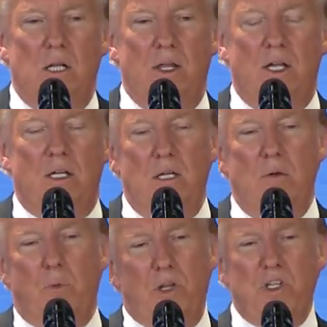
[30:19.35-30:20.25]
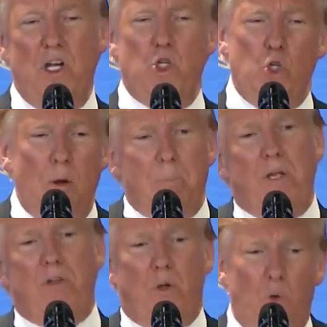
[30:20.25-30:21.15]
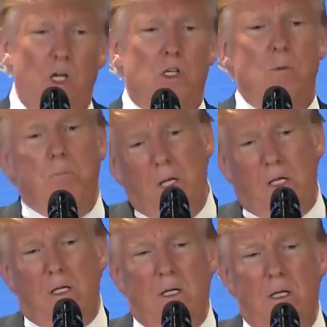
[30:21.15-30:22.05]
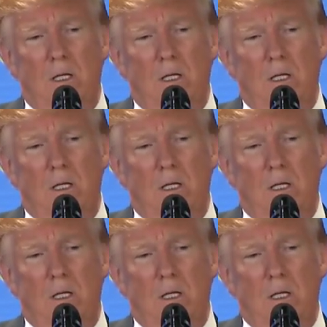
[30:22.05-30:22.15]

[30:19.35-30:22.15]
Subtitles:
that President Trump has agreed to meet,